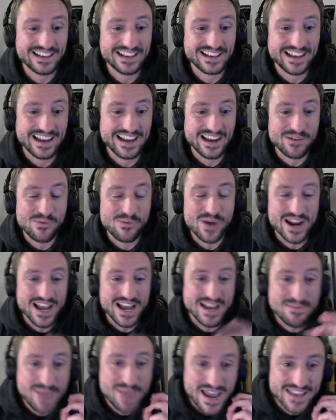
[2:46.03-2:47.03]
And when
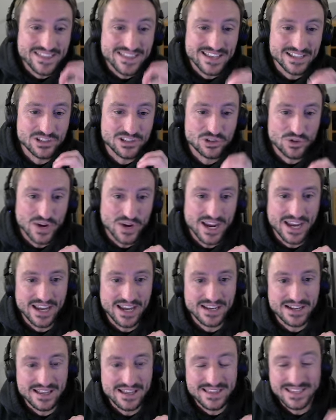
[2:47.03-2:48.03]
I made this
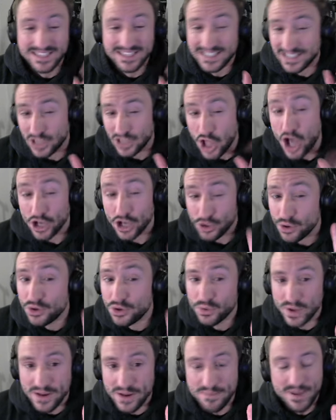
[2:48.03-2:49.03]
trade, this is a lot going
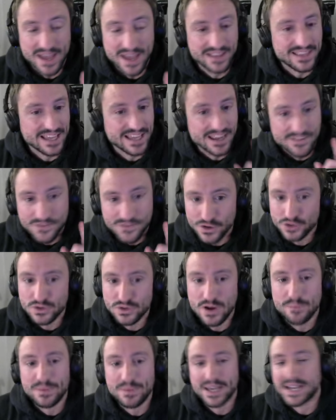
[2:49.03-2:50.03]
to Winnipeg. They get a
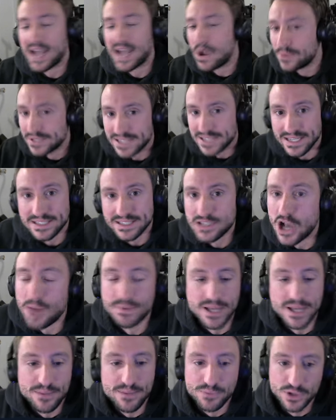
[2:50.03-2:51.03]
first-round pick. I would say it's
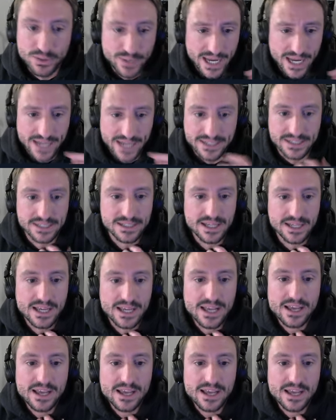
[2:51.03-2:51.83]
top 10 protected.